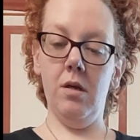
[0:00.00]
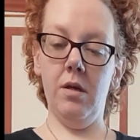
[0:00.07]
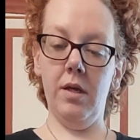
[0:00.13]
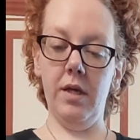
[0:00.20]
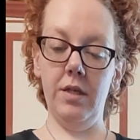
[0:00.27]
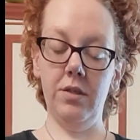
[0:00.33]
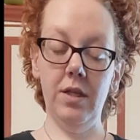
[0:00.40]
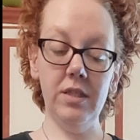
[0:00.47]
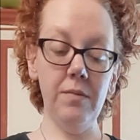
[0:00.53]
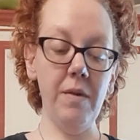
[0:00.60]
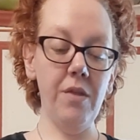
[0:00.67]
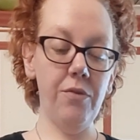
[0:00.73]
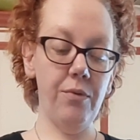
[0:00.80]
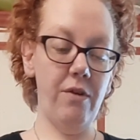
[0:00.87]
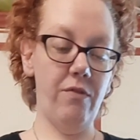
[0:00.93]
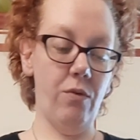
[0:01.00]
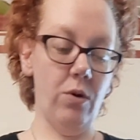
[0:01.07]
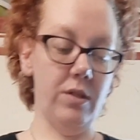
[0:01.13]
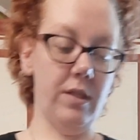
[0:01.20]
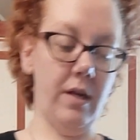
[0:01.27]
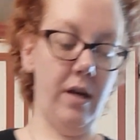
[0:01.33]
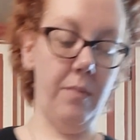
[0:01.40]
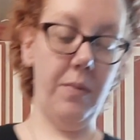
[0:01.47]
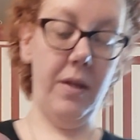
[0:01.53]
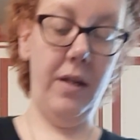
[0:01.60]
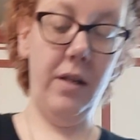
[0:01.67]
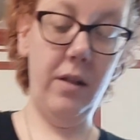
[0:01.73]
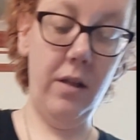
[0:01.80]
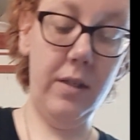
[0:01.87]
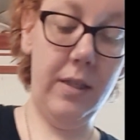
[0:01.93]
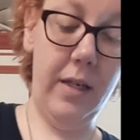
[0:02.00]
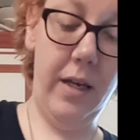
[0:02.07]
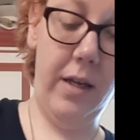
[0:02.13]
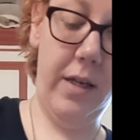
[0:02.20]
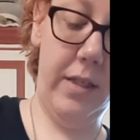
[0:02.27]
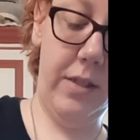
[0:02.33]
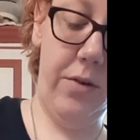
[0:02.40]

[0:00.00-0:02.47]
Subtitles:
Okay, so that's about 3/4 cup. And it looks like it's